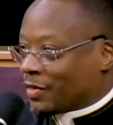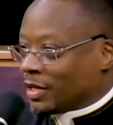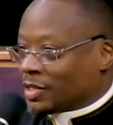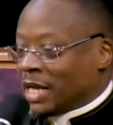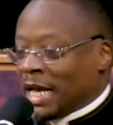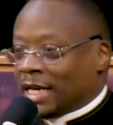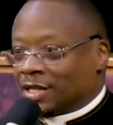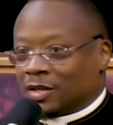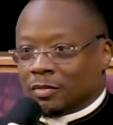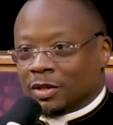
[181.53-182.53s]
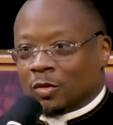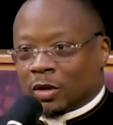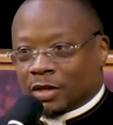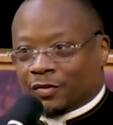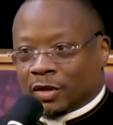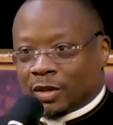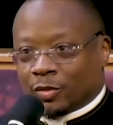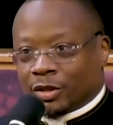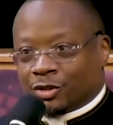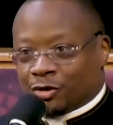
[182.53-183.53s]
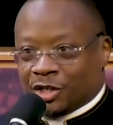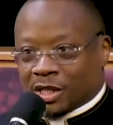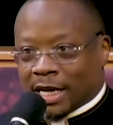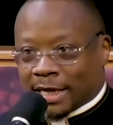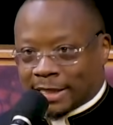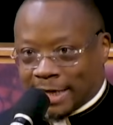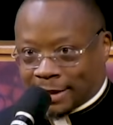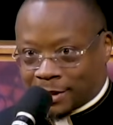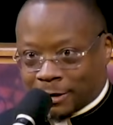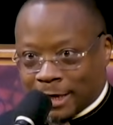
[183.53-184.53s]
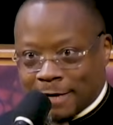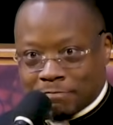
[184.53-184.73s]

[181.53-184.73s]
with us. It's going to be wonderful, and we'll treat you like a Texan.